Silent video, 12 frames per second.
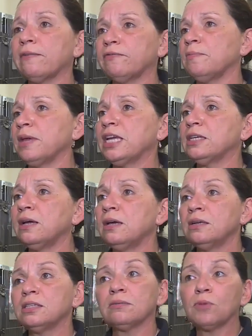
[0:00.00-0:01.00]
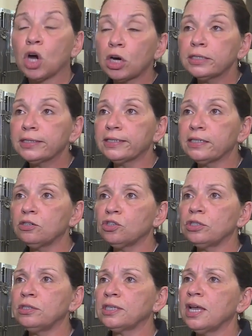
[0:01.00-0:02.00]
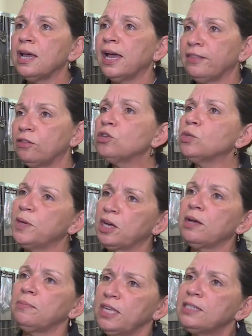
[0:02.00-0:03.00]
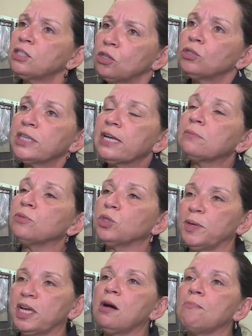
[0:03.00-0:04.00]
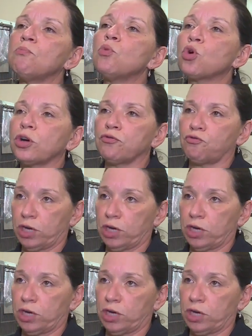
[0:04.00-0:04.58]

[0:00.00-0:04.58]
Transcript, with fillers: have to make some hard decisions, and those animals become more at